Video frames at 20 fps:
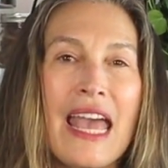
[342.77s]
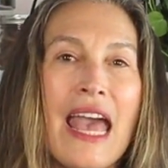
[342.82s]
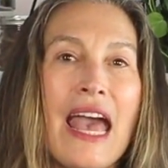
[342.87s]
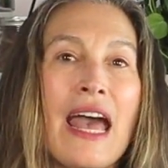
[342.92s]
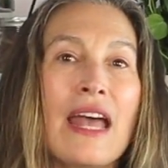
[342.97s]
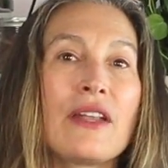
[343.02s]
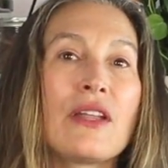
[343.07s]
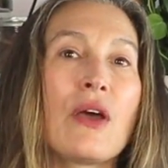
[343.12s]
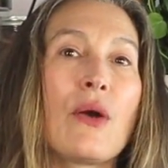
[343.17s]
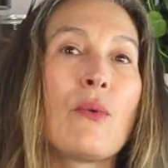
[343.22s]

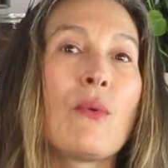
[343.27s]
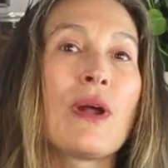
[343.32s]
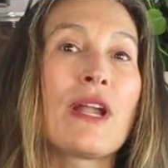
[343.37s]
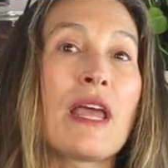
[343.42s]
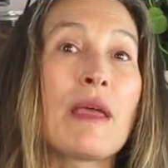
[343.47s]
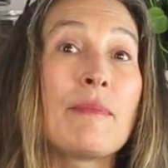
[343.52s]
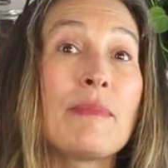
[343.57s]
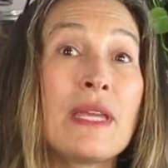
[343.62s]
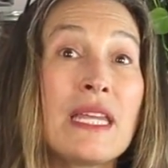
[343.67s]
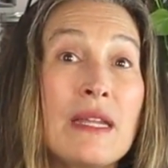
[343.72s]
And what
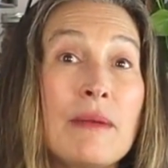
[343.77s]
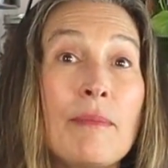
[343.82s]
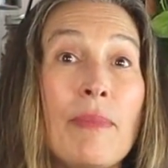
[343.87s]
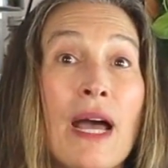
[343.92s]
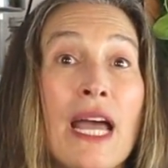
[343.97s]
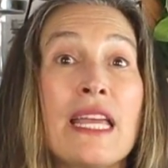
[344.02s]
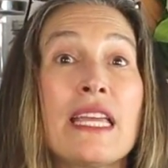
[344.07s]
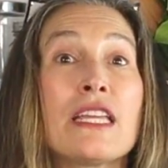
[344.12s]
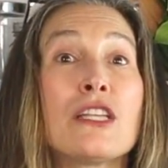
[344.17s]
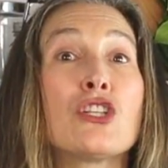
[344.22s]
I mean
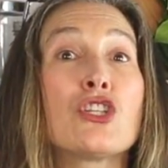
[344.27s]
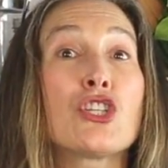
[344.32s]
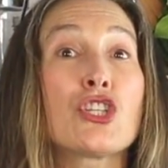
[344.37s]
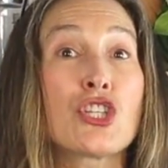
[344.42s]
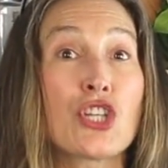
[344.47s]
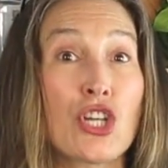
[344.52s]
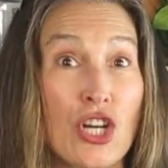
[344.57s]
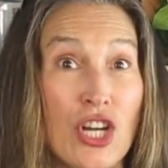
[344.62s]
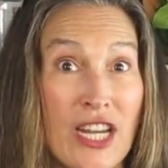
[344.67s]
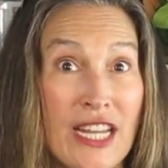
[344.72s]
by
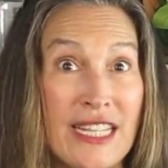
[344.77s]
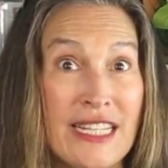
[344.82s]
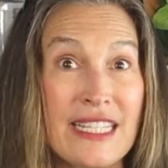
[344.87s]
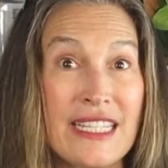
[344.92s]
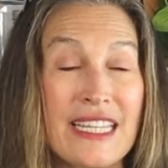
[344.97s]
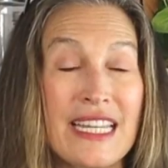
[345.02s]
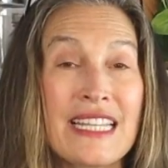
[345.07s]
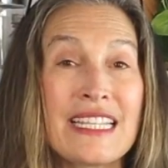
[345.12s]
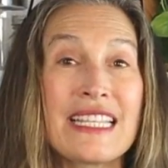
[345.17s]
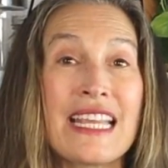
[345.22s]

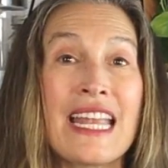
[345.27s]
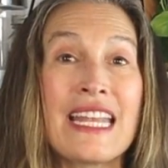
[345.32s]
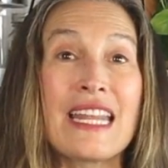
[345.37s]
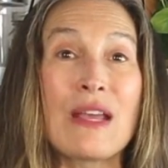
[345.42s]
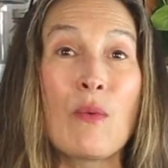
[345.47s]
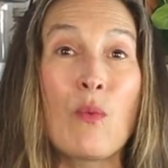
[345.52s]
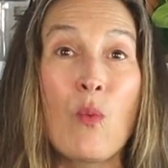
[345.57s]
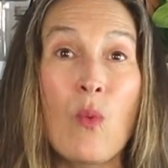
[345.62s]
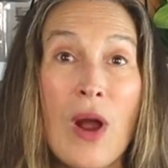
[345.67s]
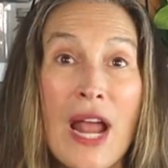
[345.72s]
insurance is
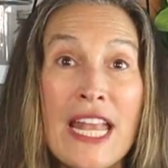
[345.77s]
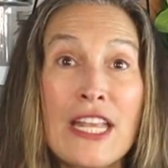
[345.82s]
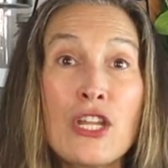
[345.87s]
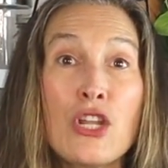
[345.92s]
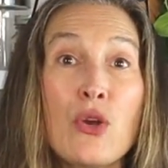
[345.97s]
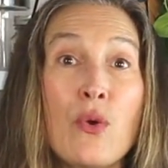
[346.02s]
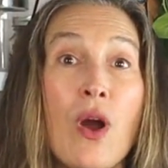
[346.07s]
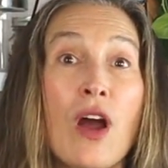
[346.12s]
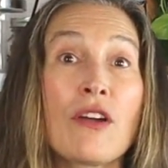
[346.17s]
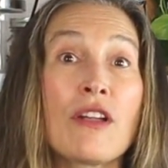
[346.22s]
that when
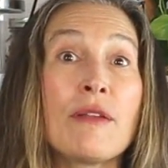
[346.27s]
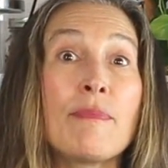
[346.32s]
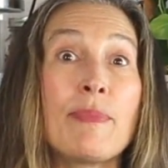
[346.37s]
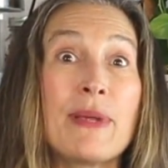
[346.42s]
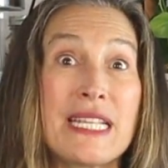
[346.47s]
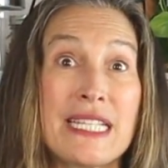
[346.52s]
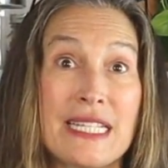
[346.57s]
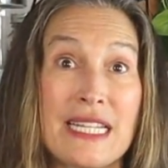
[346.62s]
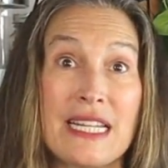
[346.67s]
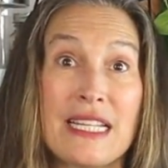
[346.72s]
you are in
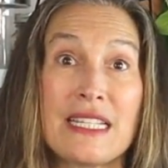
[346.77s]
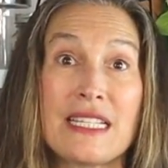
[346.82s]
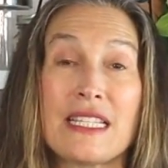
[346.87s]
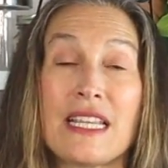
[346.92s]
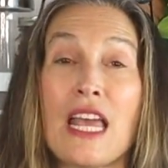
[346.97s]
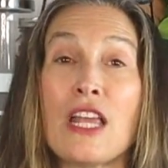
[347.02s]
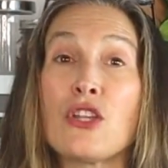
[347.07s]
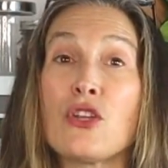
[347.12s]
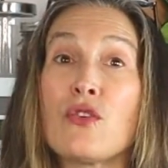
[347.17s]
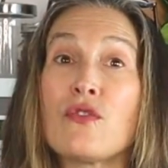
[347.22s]
business
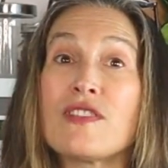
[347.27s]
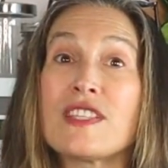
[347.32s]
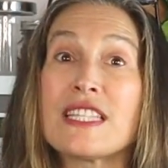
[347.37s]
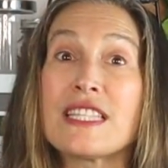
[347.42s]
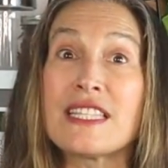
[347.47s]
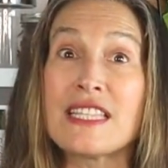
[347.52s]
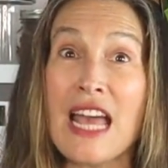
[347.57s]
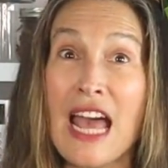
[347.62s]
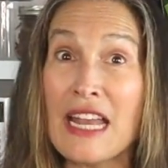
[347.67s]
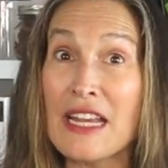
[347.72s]
and you've
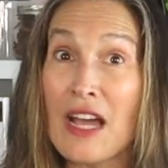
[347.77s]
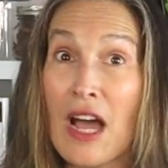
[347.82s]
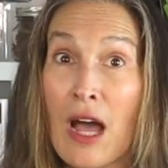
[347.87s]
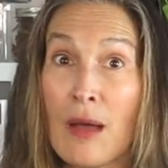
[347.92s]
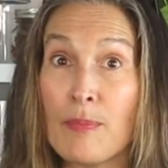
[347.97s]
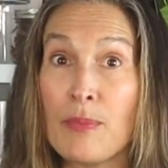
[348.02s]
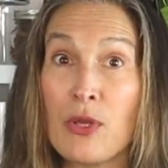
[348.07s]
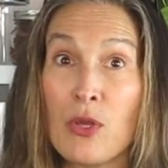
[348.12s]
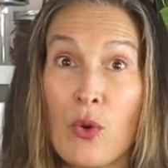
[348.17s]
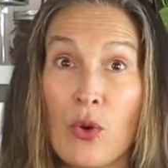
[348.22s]
set
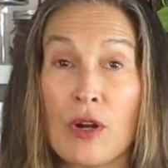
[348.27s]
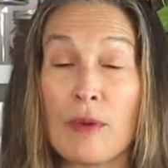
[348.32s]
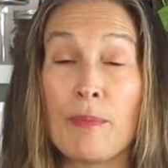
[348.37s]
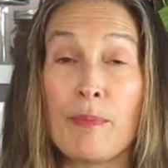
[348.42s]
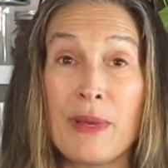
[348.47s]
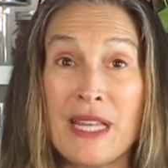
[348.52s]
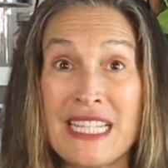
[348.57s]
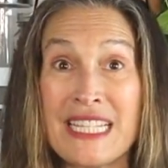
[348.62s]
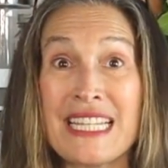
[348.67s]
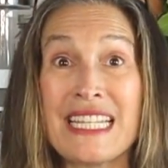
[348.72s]
up your
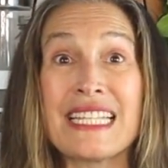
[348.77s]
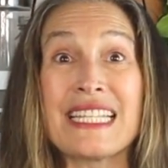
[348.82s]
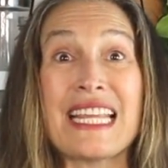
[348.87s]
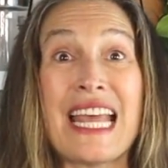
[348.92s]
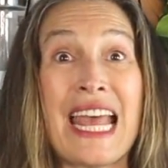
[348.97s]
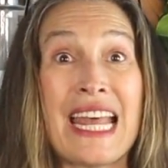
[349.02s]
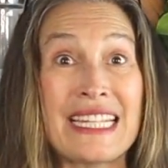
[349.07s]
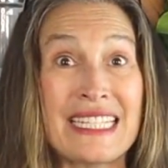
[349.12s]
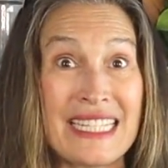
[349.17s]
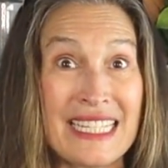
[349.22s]
business
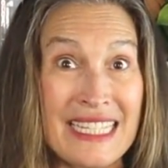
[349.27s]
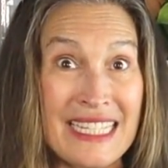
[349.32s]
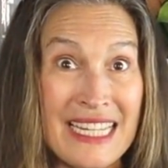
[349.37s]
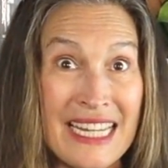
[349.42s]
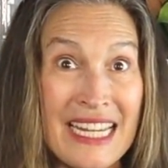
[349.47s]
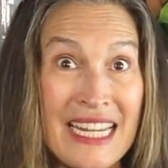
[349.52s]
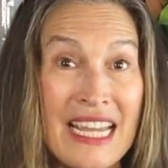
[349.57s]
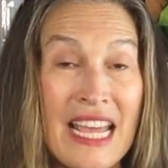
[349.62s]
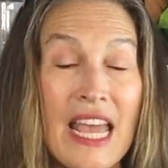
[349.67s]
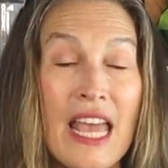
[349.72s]

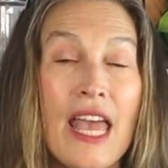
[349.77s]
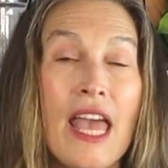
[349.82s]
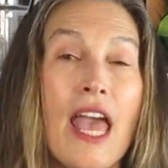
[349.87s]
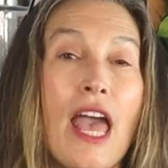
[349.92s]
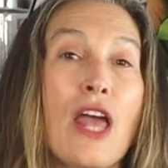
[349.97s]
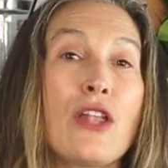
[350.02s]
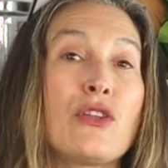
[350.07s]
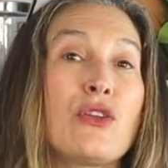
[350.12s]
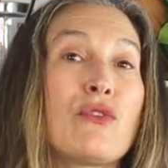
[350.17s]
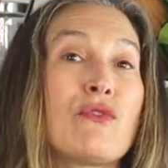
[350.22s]
entity
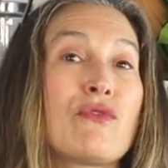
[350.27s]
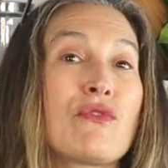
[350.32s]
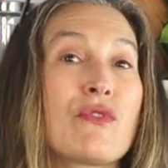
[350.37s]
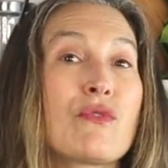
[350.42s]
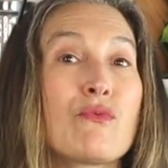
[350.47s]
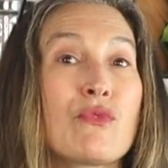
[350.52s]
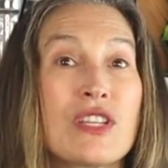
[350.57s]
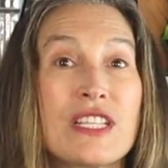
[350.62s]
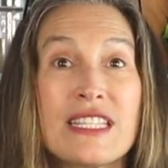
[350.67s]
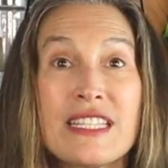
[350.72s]
and you've
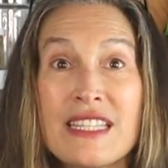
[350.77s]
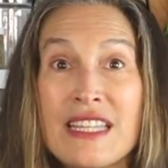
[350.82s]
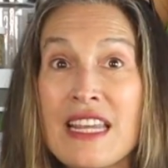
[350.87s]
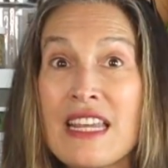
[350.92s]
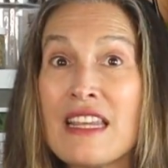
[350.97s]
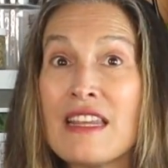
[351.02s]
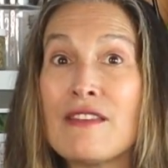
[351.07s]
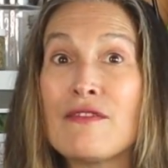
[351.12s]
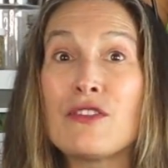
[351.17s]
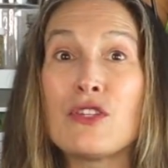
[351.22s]

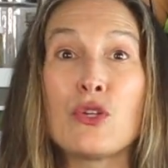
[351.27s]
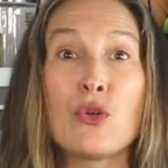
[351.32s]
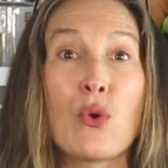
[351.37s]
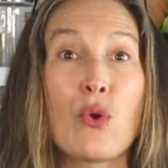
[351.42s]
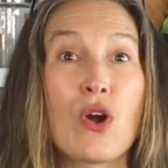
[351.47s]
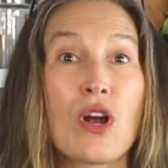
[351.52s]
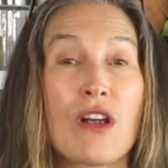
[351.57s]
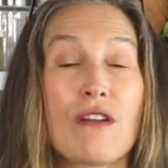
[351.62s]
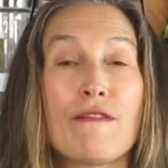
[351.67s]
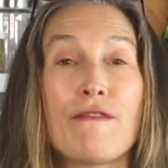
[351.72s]
received
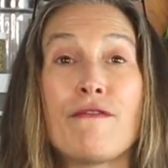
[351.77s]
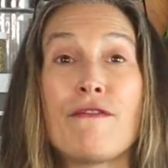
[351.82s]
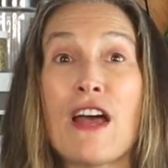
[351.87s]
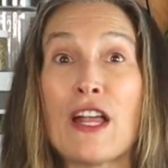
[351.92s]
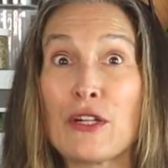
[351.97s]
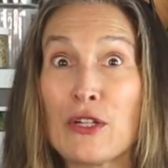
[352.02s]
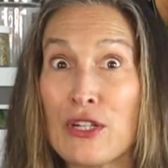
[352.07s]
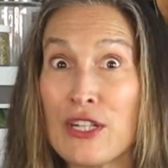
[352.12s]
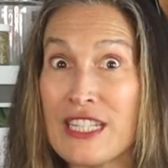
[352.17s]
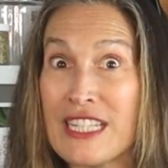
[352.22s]
your
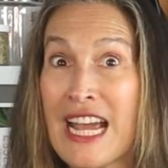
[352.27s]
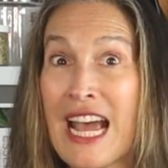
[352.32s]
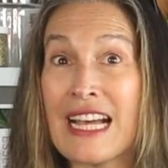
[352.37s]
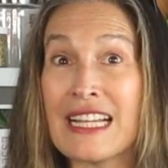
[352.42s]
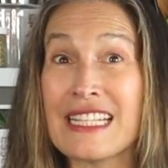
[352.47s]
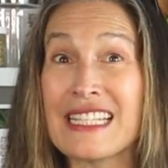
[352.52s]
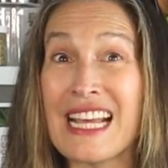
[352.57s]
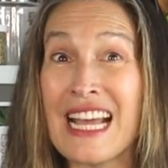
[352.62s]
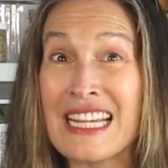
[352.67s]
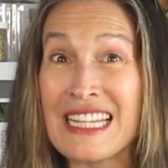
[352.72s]
federal
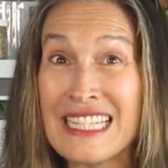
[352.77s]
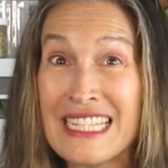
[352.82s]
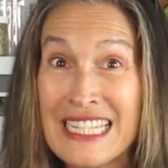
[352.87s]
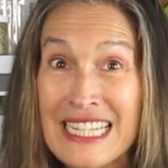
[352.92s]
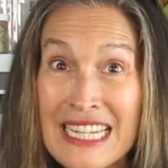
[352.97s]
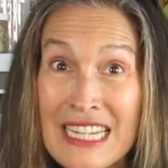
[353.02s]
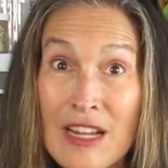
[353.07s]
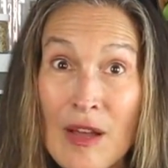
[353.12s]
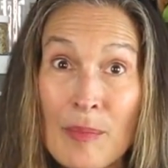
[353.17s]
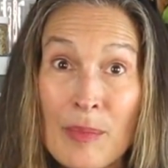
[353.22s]
tax
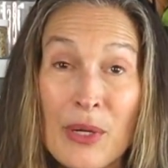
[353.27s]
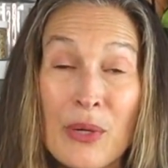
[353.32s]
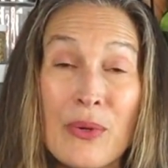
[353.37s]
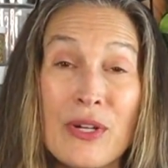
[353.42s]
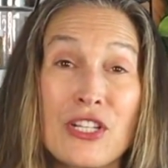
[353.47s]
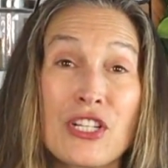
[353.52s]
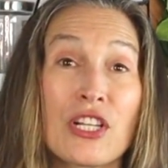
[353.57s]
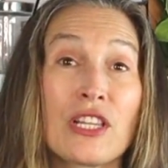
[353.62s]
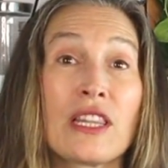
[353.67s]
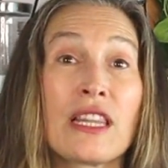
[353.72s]
ID number,
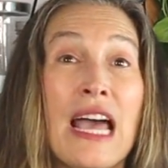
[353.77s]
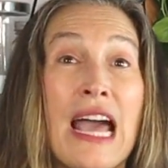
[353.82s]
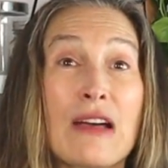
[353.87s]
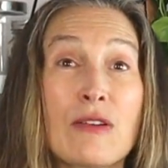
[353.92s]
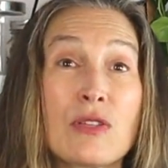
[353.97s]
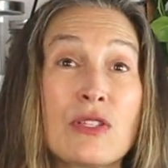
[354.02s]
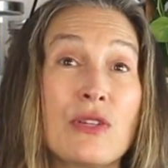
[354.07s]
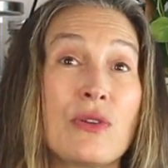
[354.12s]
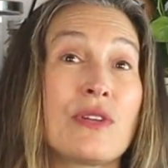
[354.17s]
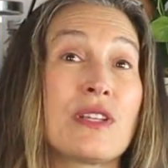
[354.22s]
which
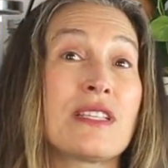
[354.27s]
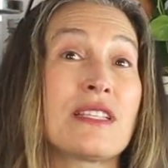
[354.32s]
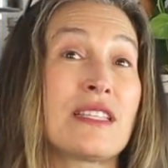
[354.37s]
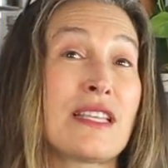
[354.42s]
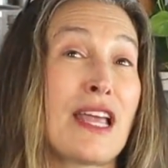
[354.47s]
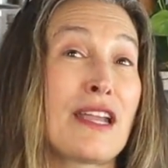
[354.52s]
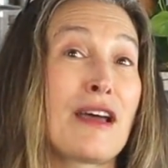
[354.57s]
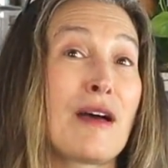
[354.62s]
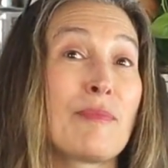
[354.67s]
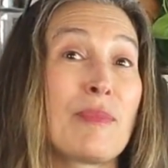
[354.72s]
allows you to
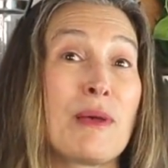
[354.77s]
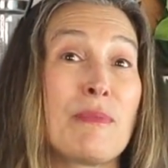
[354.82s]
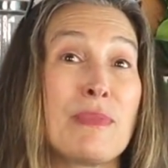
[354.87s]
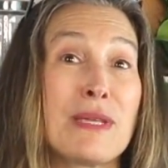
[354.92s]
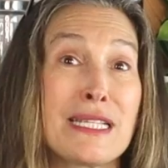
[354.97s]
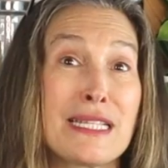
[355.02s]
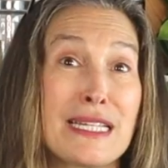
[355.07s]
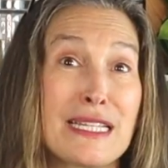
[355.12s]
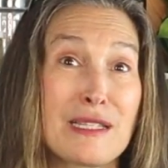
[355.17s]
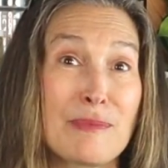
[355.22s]
set up a
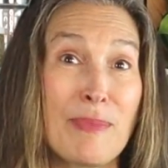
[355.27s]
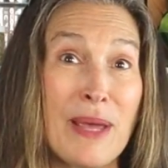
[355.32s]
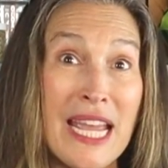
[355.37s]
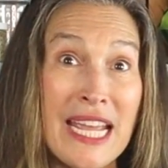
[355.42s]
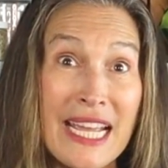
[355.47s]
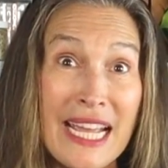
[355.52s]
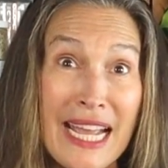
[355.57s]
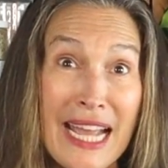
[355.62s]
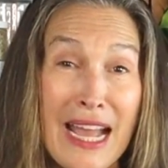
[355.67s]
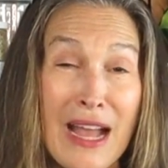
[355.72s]
business
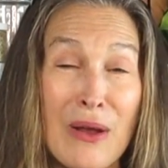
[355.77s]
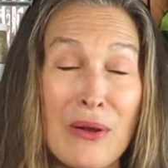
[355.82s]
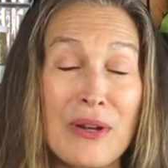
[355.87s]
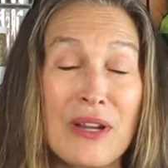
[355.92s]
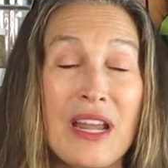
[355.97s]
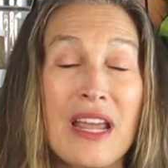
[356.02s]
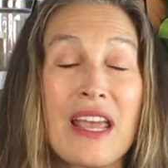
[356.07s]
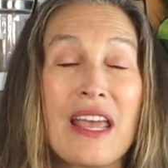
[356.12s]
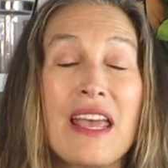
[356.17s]
bank account,